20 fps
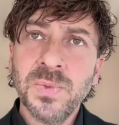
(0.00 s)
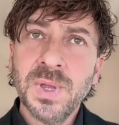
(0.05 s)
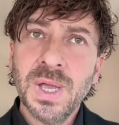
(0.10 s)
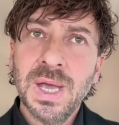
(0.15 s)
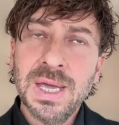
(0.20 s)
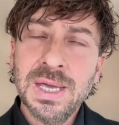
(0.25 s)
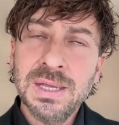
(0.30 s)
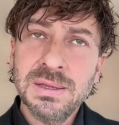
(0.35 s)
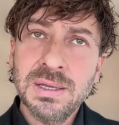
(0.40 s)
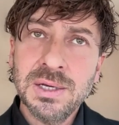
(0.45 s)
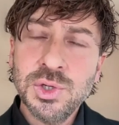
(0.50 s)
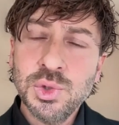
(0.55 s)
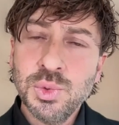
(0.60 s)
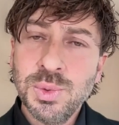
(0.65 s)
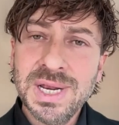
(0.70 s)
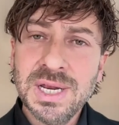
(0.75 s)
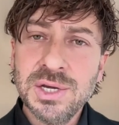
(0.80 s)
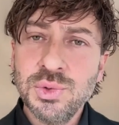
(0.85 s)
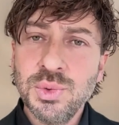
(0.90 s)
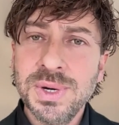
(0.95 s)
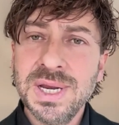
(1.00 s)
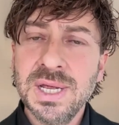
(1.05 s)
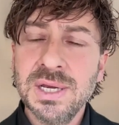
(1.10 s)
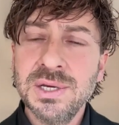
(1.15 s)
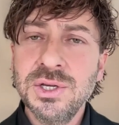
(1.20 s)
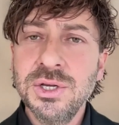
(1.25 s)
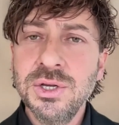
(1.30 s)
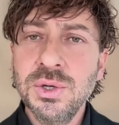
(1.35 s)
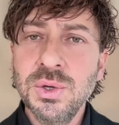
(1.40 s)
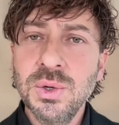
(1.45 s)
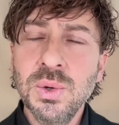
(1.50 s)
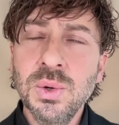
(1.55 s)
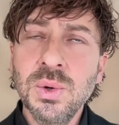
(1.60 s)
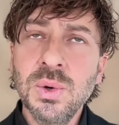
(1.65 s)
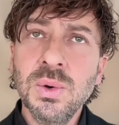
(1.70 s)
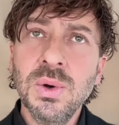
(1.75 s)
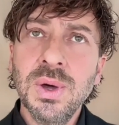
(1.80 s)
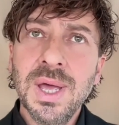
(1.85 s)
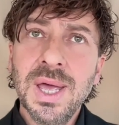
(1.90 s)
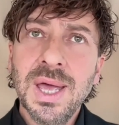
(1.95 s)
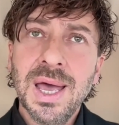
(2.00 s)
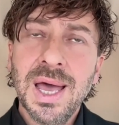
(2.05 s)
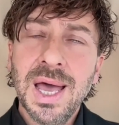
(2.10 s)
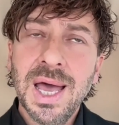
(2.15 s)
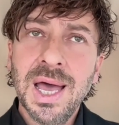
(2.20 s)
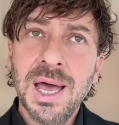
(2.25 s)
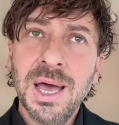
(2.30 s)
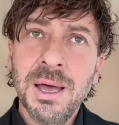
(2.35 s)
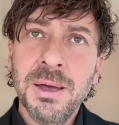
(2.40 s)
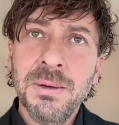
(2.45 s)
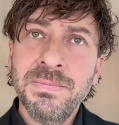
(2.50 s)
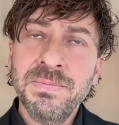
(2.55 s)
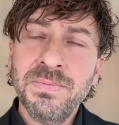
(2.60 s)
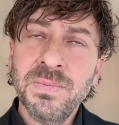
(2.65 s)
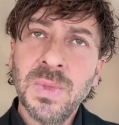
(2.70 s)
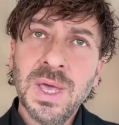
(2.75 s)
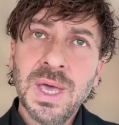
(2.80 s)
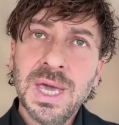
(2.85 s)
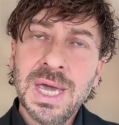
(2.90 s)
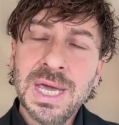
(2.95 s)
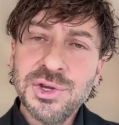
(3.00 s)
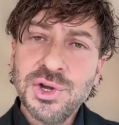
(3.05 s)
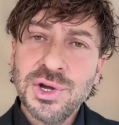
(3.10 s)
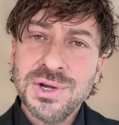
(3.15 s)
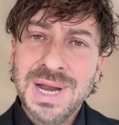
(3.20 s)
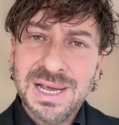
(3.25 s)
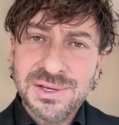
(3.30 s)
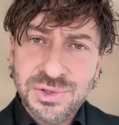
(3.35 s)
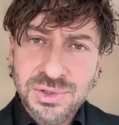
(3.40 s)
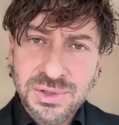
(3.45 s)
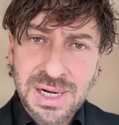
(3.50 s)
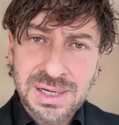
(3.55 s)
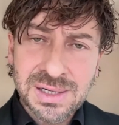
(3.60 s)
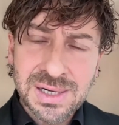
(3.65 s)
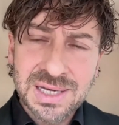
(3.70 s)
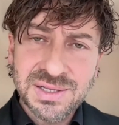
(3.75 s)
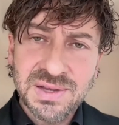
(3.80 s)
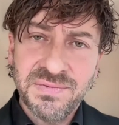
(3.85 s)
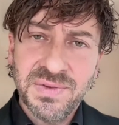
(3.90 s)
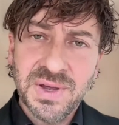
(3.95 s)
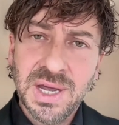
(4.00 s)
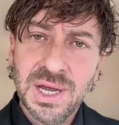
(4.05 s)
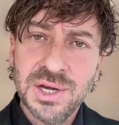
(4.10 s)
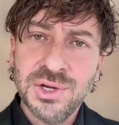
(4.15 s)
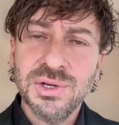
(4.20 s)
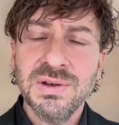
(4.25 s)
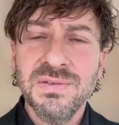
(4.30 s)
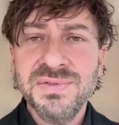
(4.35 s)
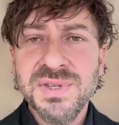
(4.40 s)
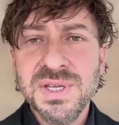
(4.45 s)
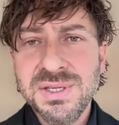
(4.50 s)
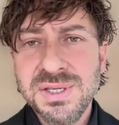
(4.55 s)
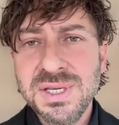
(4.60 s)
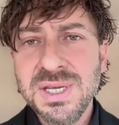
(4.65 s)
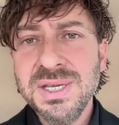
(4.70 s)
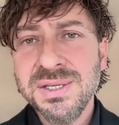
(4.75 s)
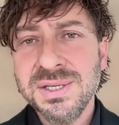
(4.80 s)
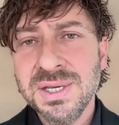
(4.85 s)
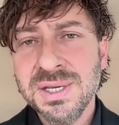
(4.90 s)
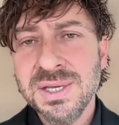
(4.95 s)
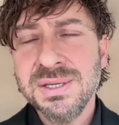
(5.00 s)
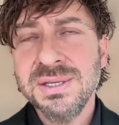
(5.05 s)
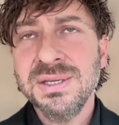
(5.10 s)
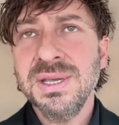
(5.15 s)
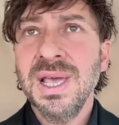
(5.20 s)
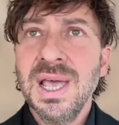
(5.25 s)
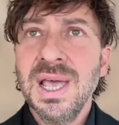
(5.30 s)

in the 2022 International Classification of Diseases